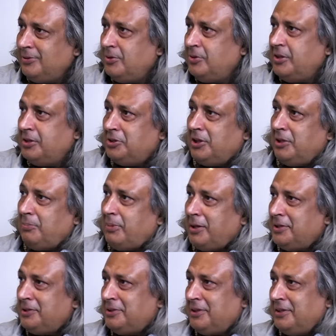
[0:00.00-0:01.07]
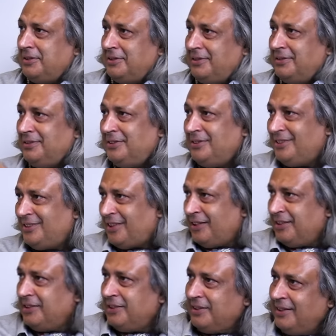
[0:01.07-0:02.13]
on Russia, Pakistan, China,
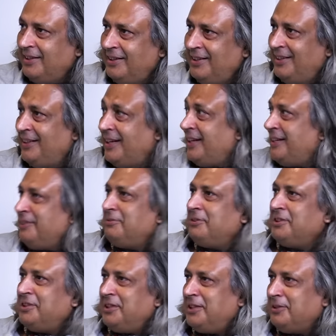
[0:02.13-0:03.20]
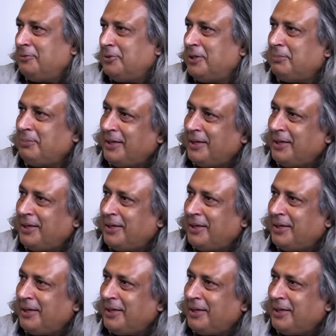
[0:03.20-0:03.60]
and even India for that